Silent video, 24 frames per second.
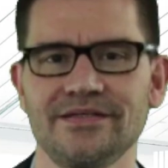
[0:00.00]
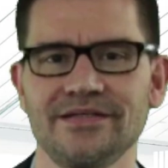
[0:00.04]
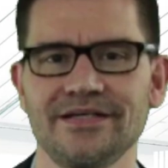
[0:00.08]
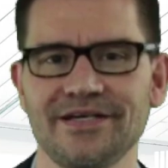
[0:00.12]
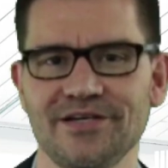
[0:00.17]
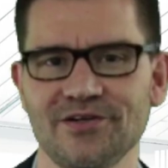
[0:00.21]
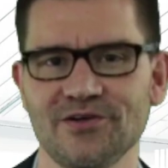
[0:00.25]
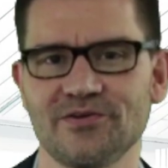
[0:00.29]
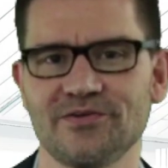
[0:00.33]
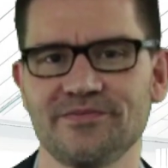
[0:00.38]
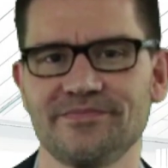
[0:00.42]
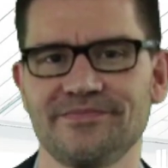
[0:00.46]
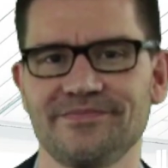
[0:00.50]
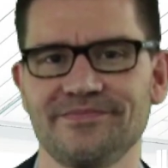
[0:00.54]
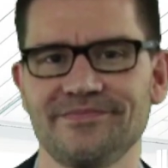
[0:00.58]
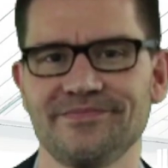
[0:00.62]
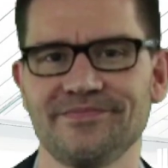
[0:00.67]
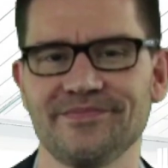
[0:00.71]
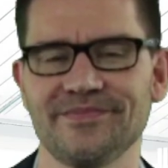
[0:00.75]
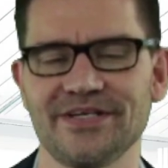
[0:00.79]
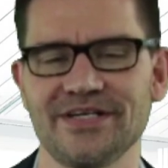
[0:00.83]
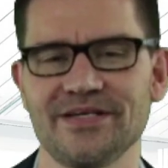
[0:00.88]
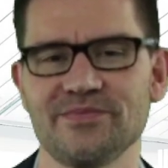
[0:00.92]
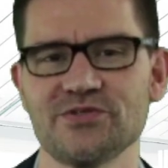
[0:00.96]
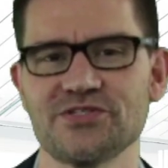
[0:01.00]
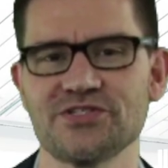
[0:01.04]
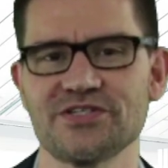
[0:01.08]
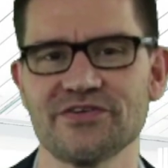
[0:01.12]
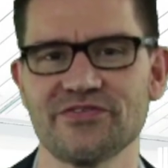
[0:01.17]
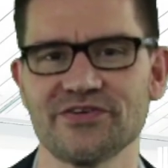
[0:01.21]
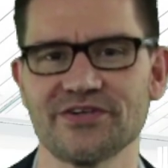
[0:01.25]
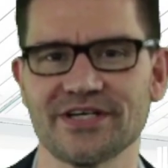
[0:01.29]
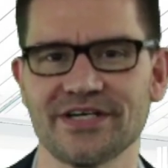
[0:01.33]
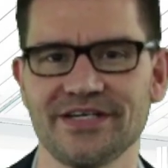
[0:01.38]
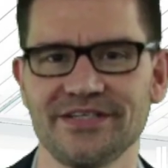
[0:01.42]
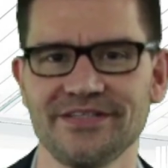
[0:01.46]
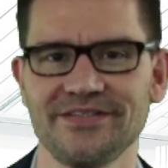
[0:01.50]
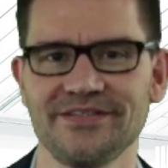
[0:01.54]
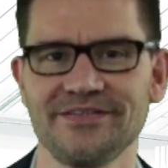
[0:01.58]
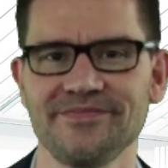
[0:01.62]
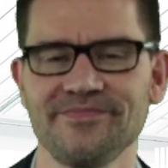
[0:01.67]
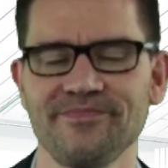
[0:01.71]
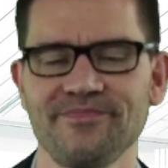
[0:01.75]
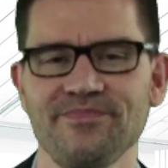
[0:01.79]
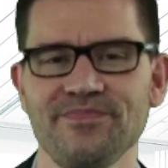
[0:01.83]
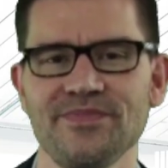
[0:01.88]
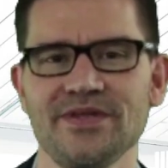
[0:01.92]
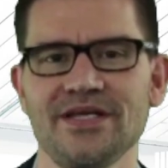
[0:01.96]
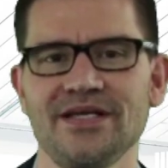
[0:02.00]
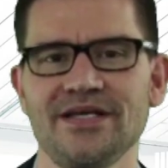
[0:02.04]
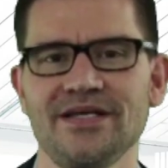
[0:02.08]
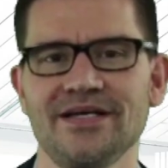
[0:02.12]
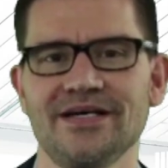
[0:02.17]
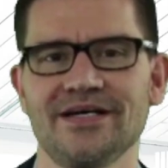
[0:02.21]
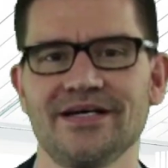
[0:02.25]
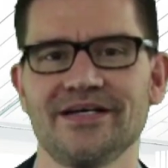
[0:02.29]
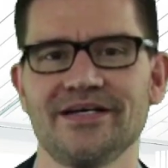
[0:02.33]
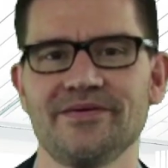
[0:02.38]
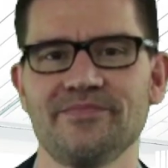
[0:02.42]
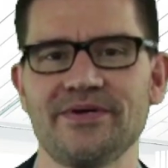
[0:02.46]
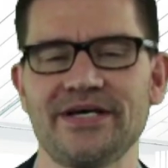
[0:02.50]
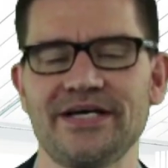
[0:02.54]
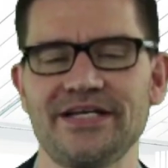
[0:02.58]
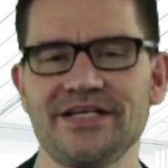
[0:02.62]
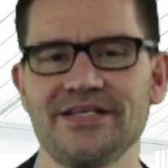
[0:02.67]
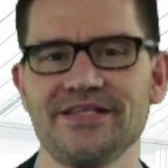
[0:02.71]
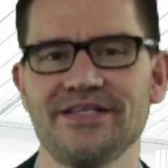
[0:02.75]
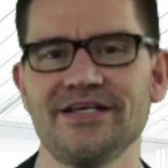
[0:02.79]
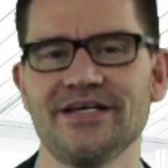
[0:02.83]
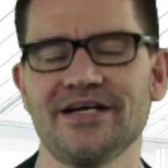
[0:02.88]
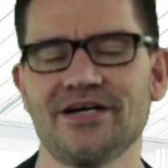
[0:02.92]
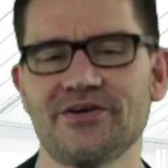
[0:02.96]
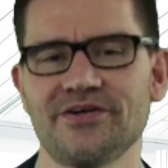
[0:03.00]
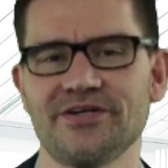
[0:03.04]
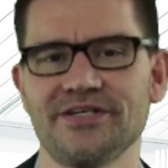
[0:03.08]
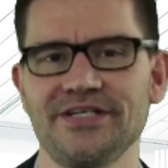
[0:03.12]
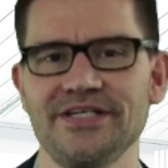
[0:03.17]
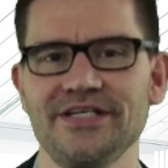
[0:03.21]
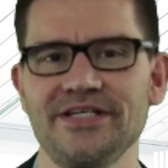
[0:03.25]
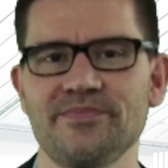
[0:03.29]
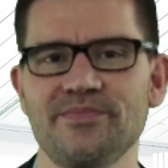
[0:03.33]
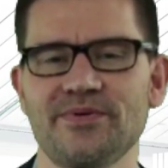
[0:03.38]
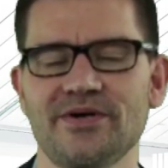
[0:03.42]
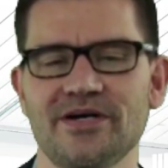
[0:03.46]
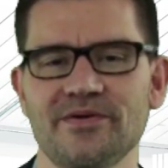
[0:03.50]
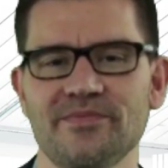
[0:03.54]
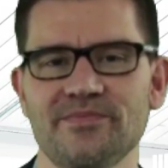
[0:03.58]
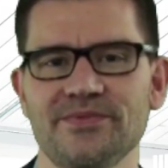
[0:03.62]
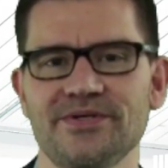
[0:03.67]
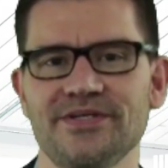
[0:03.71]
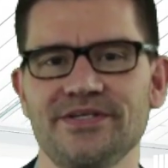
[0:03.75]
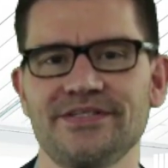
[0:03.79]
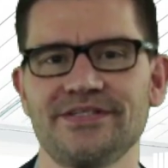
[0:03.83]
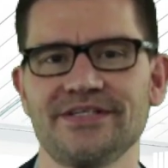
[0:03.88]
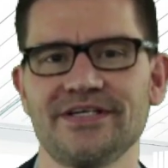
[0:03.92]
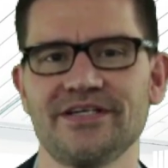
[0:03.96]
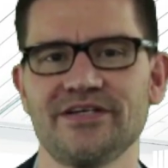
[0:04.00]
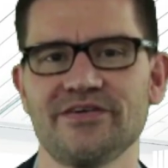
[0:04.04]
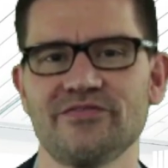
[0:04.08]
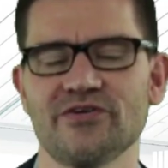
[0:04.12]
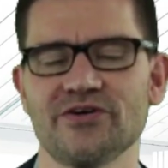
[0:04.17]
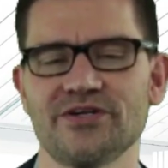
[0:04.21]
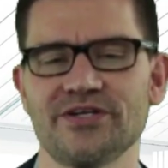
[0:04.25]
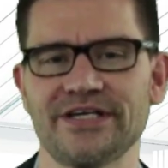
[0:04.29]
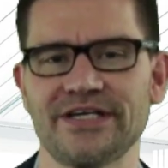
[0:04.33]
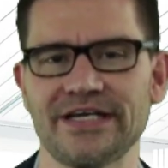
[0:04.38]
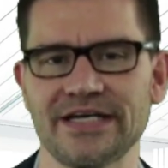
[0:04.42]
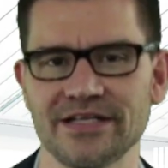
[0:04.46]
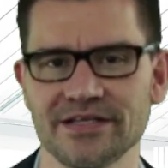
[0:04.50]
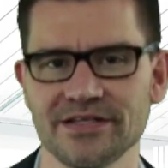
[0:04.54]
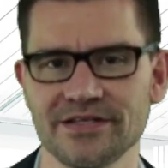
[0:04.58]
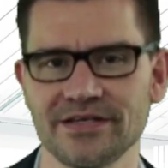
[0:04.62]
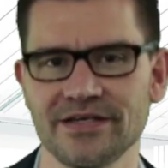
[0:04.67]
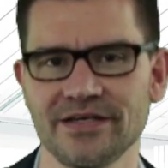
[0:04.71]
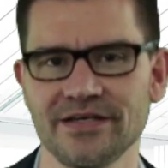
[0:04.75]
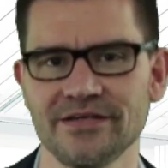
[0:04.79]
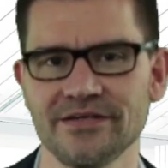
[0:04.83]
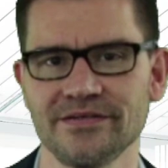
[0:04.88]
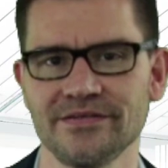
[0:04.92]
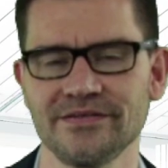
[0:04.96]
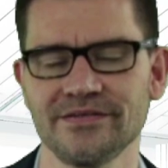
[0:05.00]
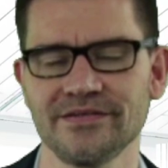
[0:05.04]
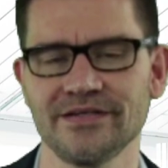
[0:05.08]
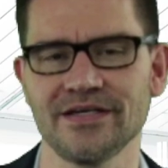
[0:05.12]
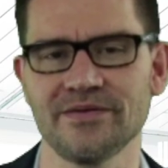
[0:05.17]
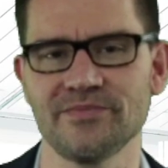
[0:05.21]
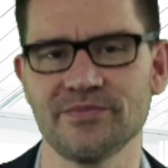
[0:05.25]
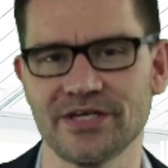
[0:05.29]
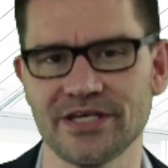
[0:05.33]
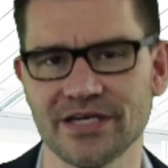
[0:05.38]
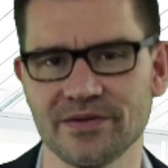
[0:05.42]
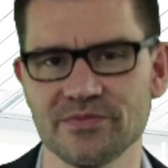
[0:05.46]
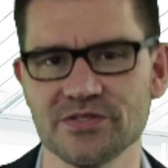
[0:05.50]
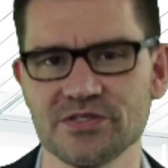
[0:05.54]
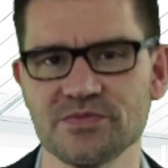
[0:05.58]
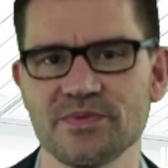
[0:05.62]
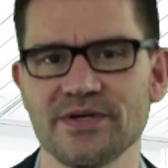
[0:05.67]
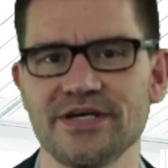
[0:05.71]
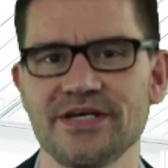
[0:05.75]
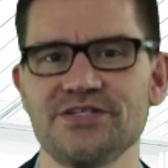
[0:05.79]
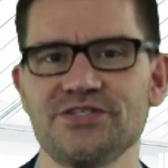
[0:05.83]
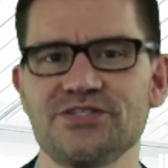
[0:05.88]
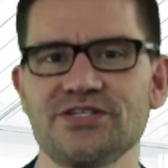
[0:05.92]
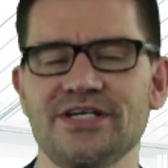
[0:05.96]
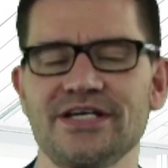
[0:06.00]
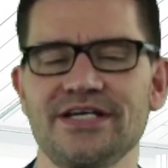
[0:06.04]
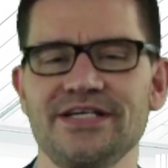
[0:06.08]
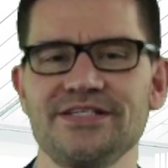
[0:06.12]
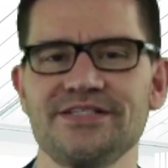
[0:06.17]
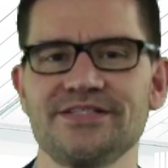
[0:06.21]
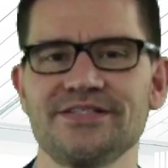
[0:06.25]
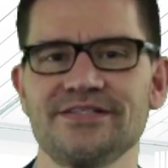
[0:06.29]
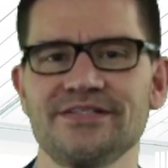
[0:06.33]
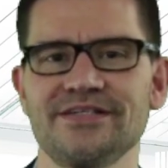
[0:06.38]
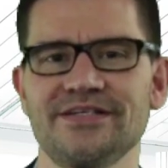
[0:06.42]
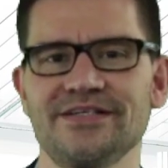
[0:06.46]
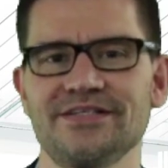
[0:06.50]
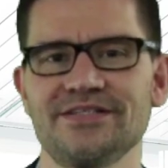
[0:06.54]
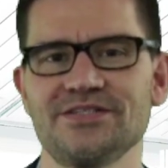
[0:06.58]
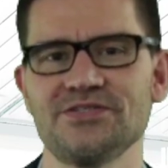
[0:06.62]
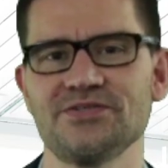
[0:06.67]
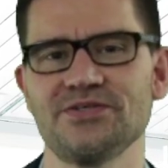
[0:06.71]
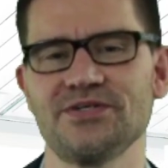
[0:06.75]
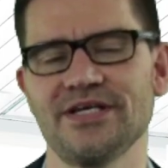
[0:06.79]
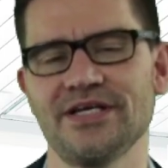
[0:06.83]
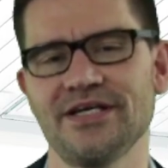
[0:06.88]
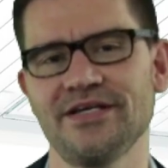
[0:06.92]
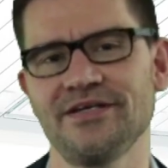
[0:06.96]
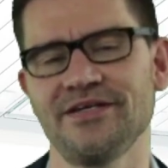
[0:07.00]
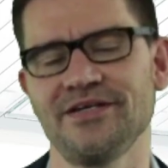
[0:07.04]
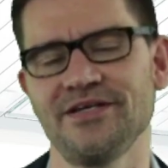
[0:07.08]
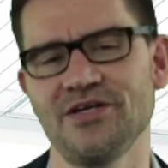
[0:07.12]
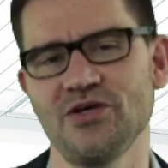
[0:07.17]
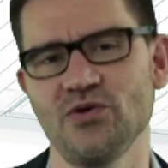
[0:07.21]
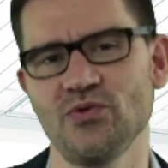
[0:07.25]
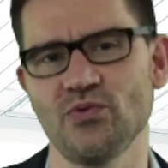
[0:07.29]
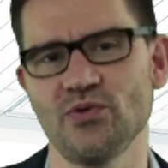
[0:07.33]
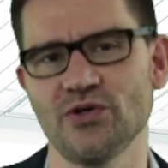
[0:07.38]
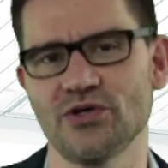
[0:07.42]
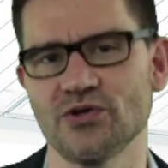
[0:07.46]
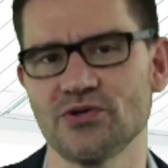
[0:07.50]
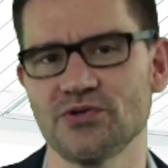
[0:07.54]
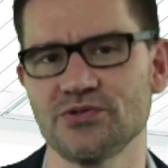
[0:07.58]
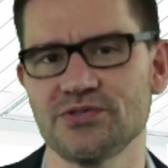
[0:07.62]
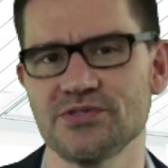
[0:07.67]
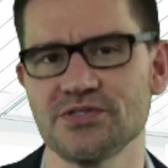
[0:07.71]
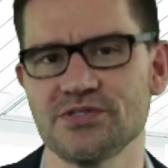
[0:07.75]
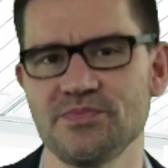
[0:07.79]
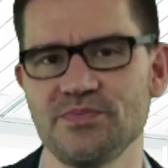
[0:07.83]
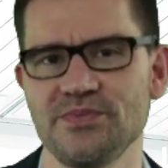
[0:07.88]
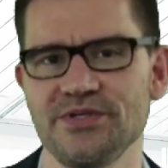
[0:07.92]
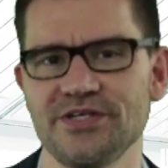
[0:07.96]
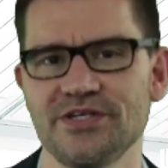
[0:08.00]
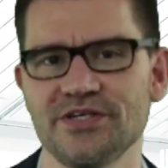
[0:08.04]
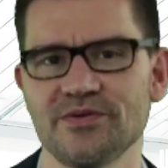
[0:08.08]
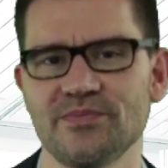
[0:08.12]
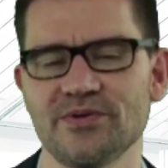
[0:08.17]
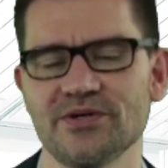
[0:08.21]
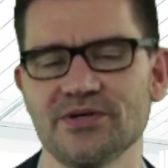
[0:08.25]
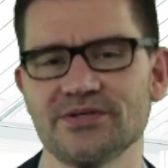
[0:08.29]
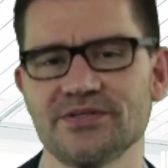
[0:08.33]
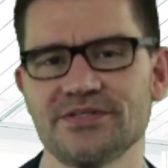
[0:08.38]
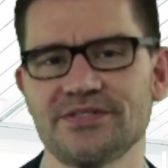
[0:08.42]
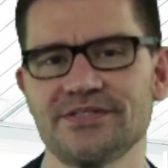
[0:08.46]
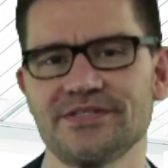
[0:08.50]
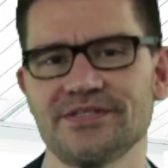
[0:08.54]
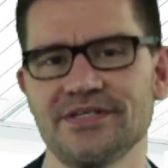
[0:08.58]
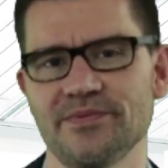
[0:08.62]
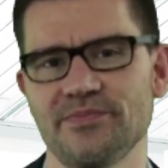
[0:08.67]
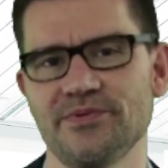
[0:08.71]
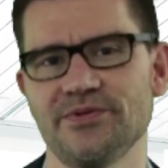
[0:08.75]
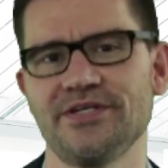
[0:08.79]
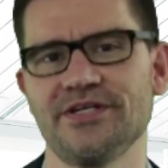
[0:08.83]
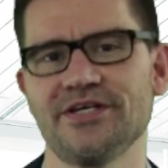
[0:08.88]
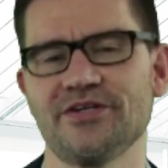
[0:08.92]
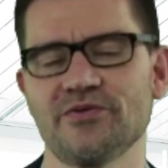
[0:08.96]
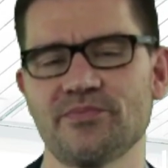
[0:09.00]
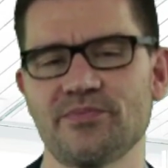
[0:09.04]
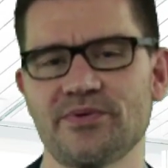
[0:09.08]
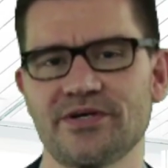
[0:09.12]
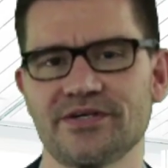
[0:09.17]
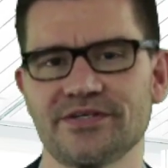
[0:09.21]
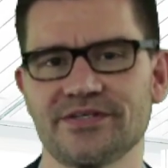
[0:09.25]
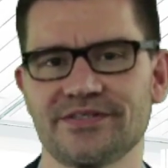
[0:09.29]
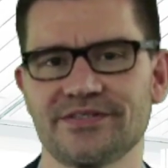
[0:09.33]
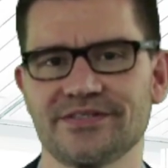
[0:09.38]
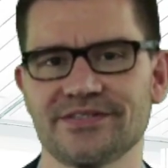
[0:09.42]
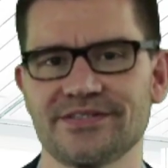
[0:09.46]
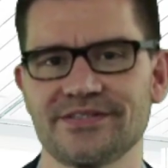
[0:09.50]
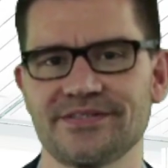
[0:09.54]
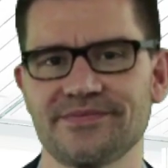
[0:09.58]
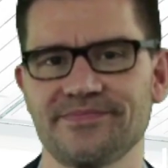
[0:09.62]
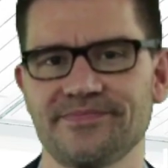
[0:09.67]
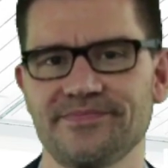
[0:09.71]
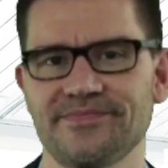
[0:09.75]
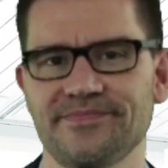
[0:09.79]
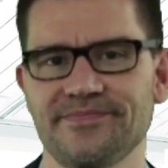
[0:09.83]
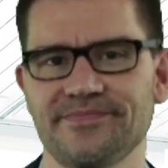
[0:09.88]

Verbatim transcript: Hello, my name is Stefan Randl. I'm heading the R&D department at Evonik Healthcare. I'm a chemist by education and today we're going to speak about lipid nanoparticles.